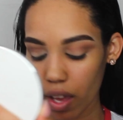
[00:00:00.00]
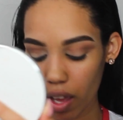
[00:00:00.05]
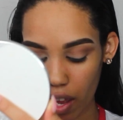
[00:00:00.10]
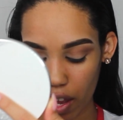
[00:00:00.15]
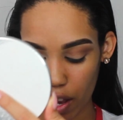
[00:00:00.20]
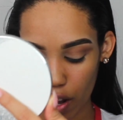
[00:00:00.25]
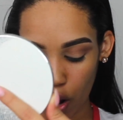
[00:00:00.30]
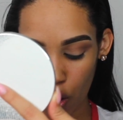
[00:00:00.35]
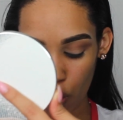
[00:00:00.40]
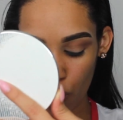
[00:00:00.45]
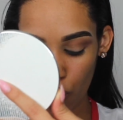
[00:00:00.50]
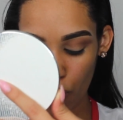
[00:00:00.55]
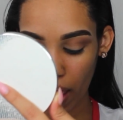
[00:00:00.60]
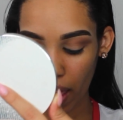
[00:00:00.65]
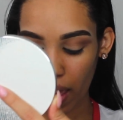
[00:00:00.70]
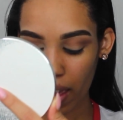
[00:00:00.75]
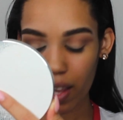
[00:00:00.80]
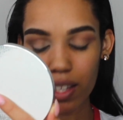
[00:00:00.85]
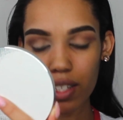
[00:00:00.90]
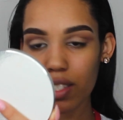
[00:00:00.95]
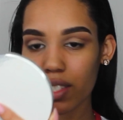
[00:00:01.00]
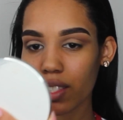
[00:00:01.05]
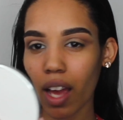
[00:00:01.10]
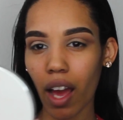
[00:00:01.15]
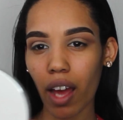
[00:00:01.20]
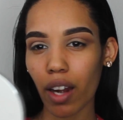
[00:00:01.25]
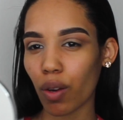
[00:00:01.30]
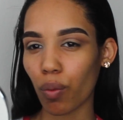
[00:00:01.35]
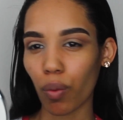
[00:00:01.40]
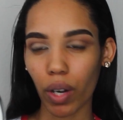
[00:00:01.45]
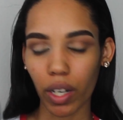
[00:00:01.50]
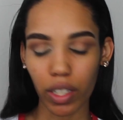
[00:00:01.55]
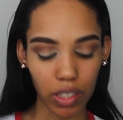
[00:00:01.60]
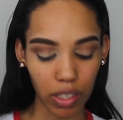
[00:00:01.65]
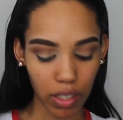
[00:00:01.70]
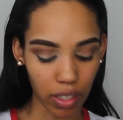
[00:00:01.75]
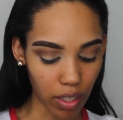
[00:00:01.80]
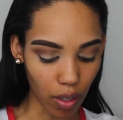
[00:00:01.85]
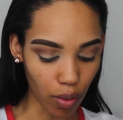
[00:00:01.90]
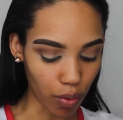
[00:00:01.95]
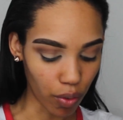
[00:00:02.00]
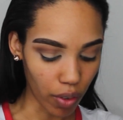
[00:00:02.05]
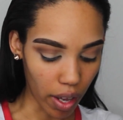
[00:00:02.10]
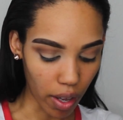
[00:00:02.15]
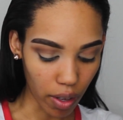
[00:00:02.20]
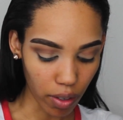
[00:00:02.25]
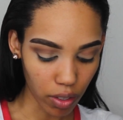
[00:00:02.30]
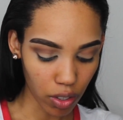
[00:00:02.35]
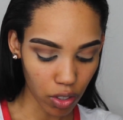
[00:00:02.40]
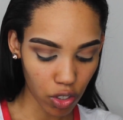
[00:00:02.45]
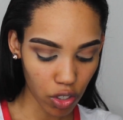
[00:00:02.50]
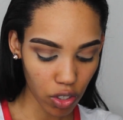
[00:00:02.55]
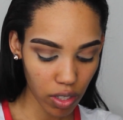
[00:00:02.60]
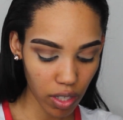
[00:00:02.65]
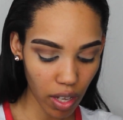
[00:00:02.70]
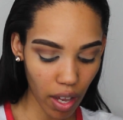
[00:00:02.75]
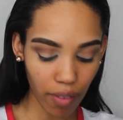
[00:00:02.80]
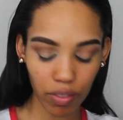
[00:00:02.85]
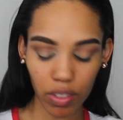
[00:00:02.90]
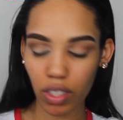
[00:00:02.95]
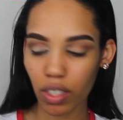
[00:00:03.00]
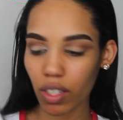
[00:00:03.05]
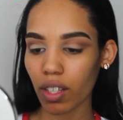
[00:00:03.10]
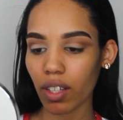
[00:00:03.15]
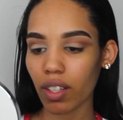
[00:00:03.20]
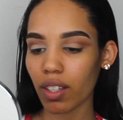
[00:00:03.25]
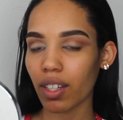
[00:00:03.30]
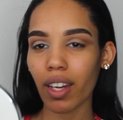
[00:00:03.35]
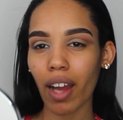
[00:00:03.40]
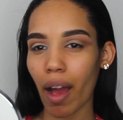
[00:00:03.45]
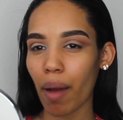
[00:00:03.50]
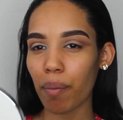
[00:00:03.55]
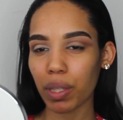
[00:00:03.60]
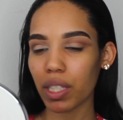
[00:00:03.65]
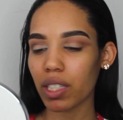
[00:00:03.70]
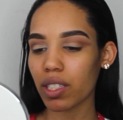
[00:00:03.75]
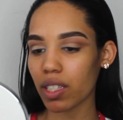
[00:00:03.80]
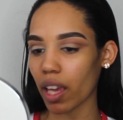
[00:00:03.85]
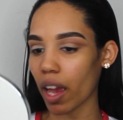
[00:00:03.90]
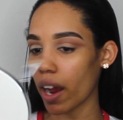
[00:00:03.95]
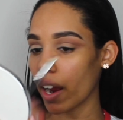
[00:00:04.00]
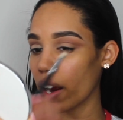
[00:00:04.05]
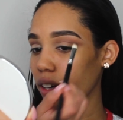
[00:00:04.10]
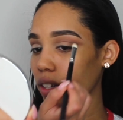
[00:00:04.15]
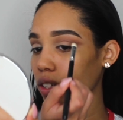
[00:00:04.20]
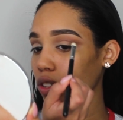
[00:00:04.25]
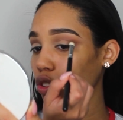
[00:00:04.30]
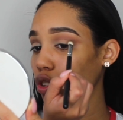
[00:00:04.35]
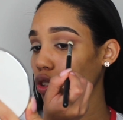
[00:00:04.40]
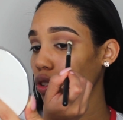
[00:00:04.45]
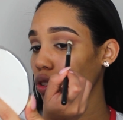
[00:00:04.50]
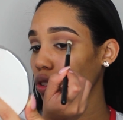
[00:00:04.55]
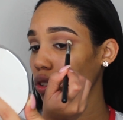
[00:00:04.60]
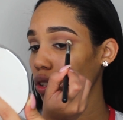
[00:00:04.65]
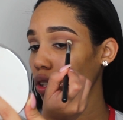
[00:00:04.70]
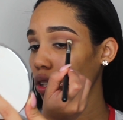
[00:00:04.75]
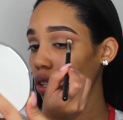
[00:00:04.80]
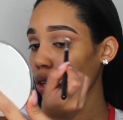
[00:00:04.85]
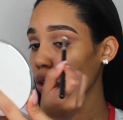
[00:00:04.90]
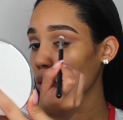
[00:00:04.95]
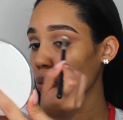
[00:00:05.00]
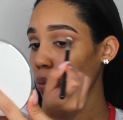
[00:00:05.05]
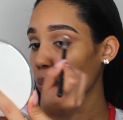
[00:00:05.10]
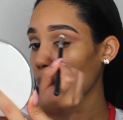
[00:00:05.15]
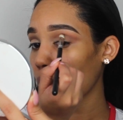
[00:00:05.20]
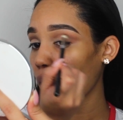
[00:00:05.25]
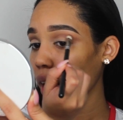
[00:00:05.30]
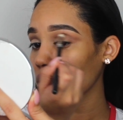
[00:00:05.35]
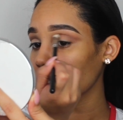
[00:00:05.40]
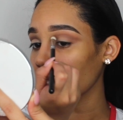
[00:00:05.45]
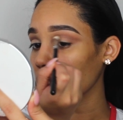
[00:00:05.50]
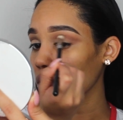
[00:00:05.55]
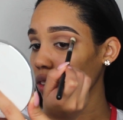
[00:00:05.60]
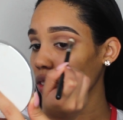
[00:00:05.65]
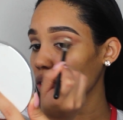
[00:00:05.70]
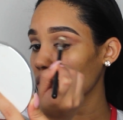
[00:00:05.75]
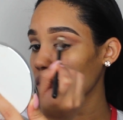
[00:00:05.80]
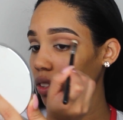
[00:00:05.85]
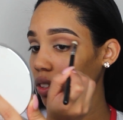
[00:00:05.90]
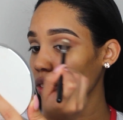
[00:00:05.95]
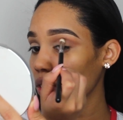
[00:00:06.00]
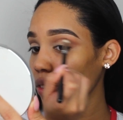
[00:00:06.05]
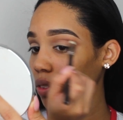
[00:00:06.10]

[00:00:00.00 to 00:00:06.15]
it always kind of works itself out. You just have to not be scared and just, you know, practice.